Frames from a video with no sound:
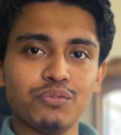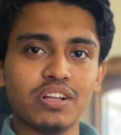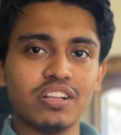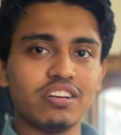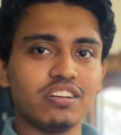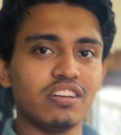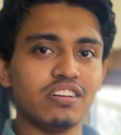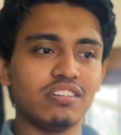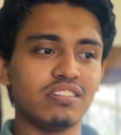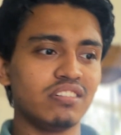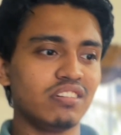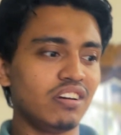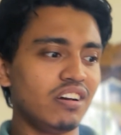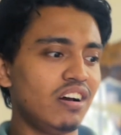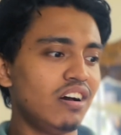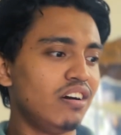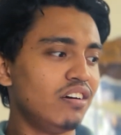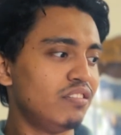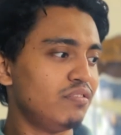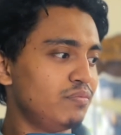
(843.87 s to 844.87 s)
other than
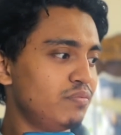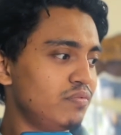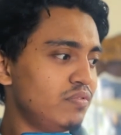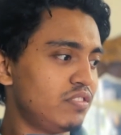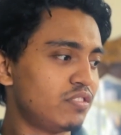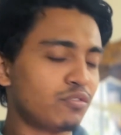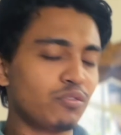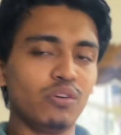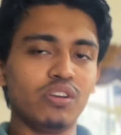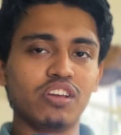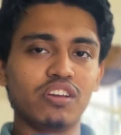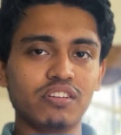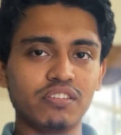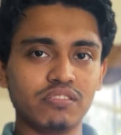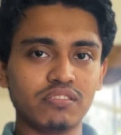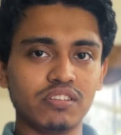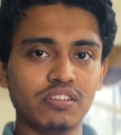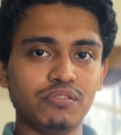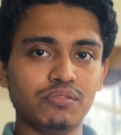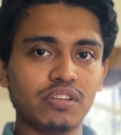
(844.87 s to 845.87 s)
scrolling
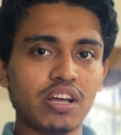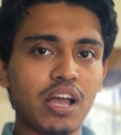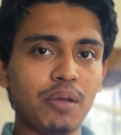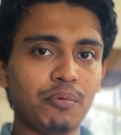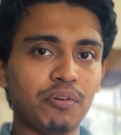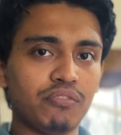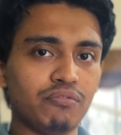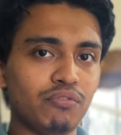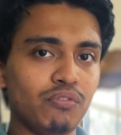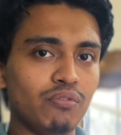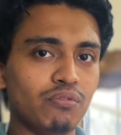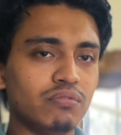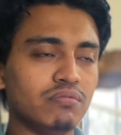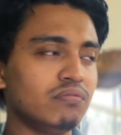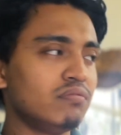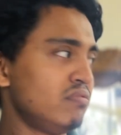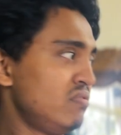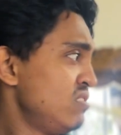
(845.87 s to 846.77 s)
your time on phone.